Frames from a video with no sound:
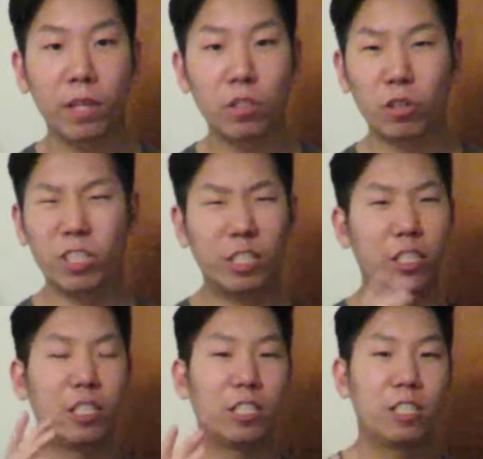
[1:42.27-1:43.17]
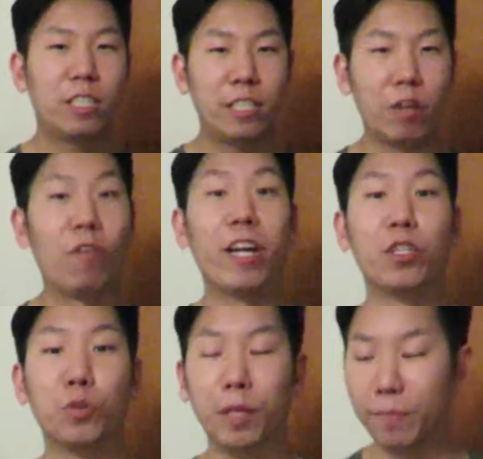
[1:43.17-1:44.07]
So let's just get right
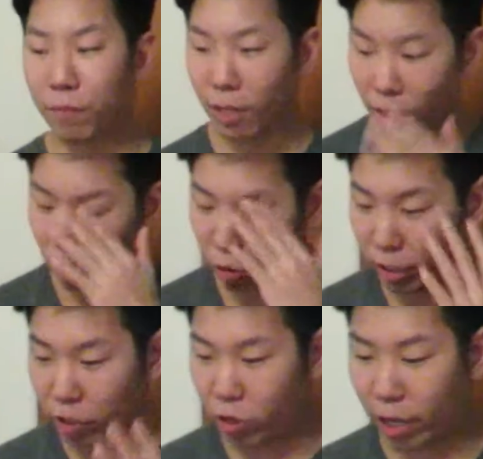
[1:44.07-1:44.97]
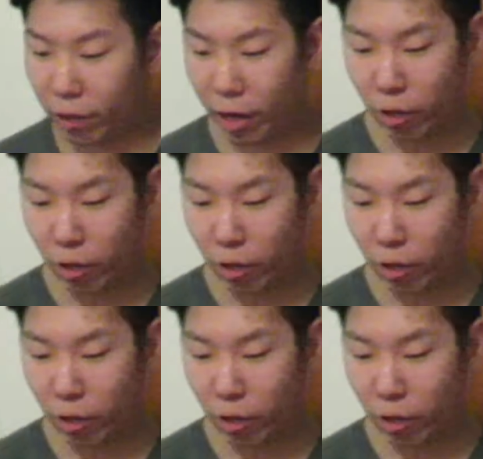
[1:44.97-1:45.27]
into it. So yesterday